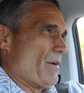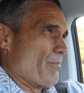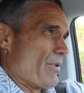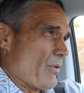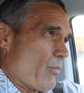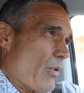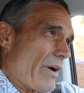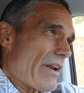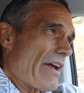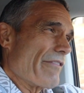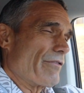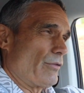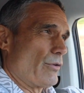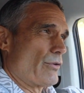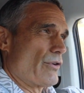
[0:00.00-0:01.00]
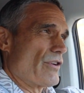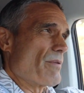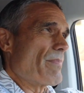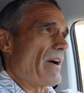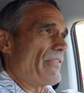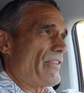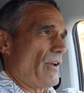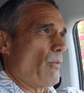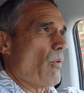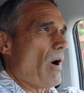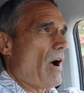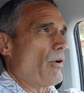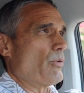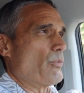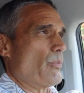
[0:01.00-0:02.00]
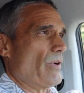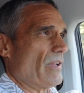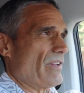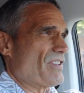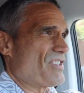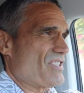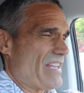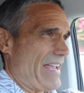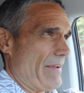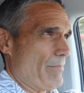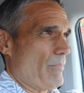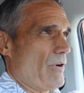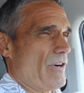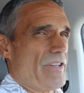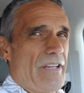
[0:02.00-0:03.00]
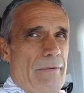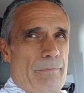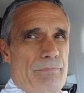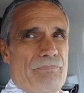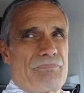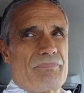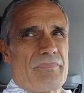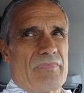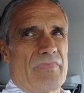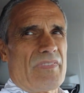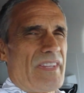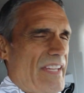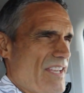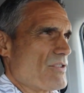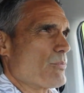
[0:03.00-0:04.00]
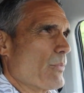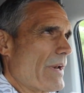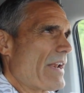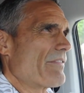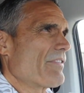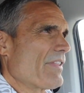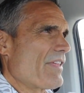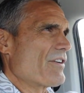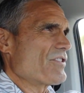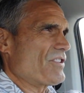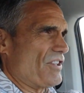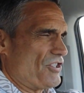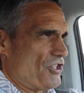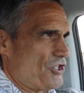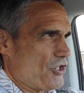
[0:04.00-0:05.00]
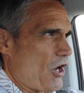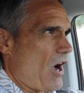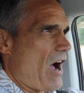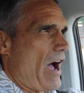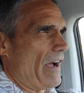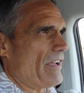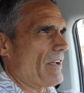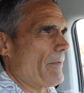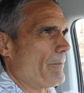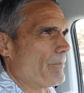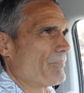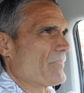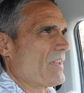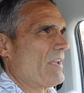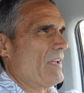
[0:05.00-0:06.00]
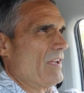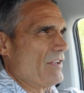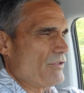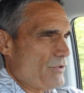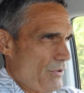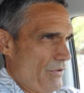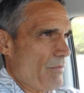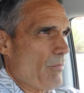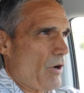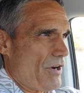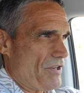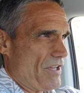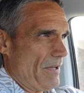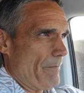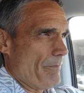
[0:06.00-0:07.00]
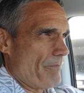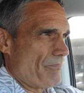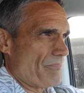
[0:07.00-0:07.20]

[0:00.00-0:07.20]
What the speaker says: But what I've learned about the Oahu real estate market is whenever there's a shock to the market